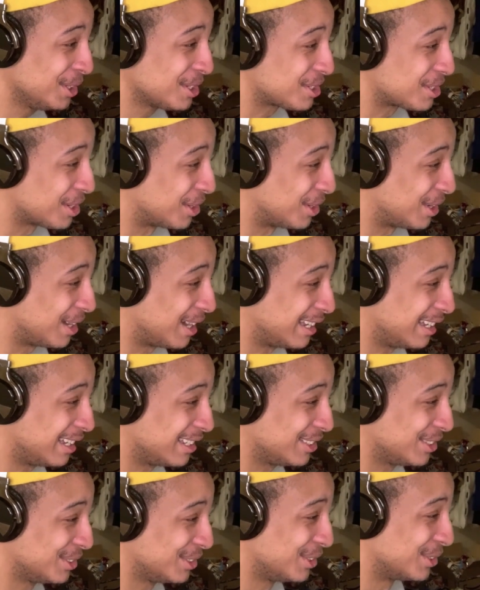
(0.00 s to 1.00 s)
So,
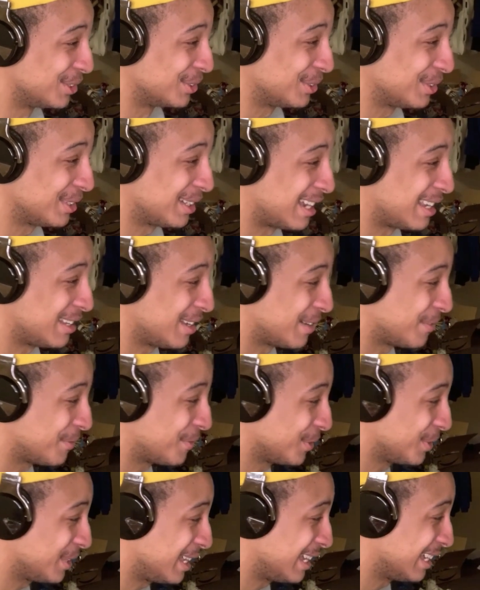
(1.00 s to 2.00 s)
I don't know. I
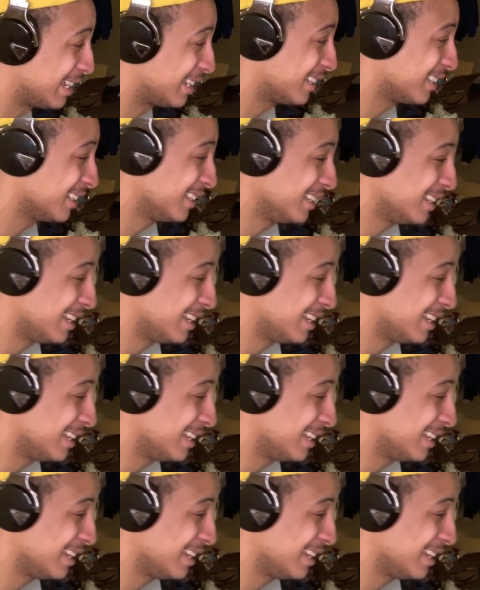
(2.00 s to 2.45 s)
feel like